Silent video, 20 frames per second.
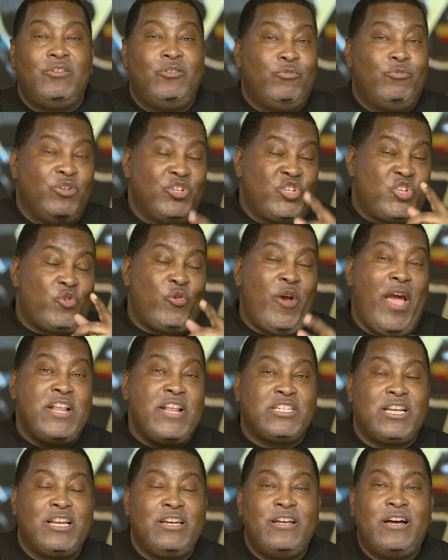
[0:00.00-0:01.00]
Well,
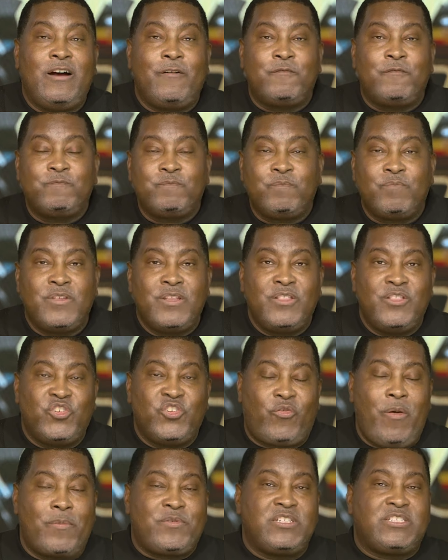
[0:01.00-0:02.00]
strangely enough, the
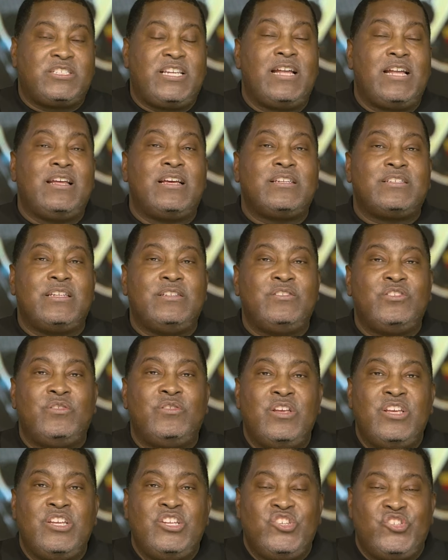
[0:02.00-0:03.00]
scriptures tell us in
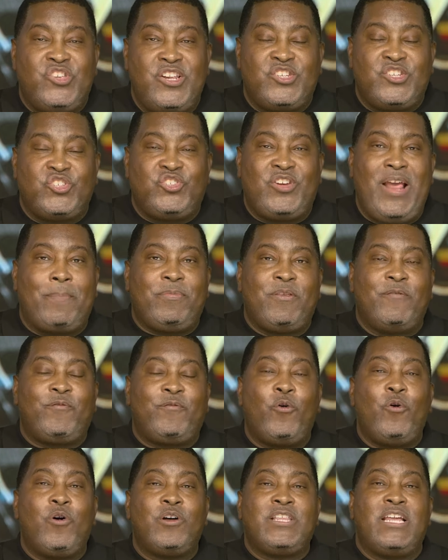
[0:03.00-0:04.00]
Genesis chapter
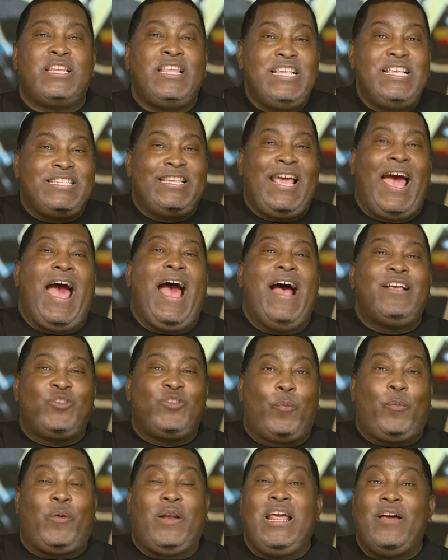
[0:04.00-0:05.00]
4 that these guys who
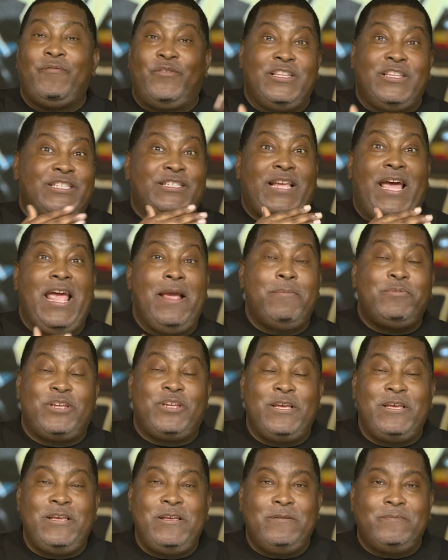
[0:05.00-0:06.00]
planned for the same
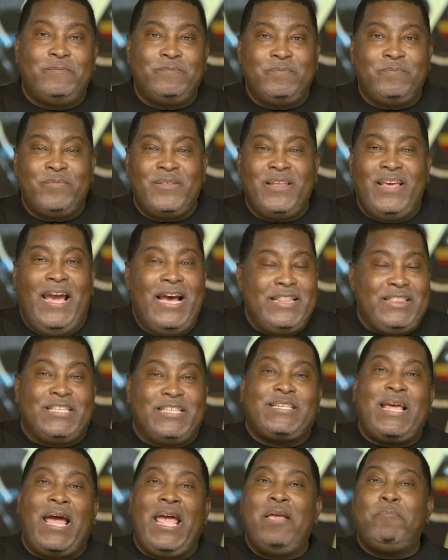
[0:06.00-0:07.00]
team, had the
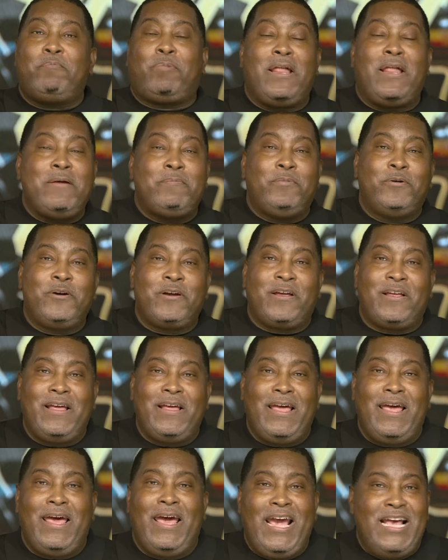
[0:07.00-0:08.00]
same playbook,
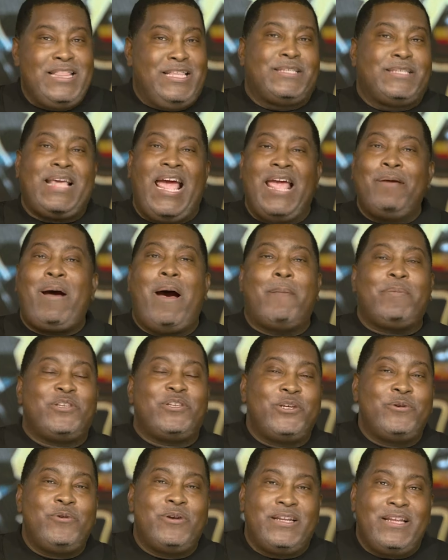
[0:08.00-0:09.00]
had the same
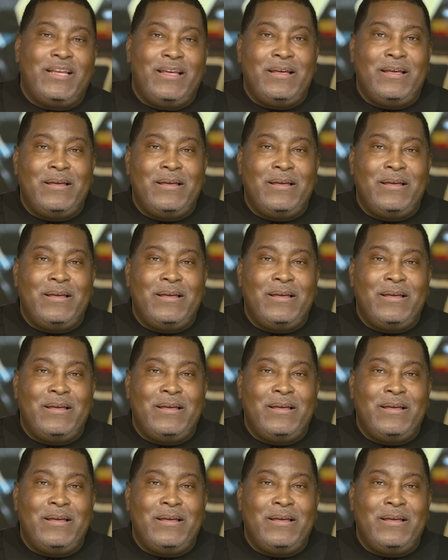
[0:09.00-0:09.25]
opportunity,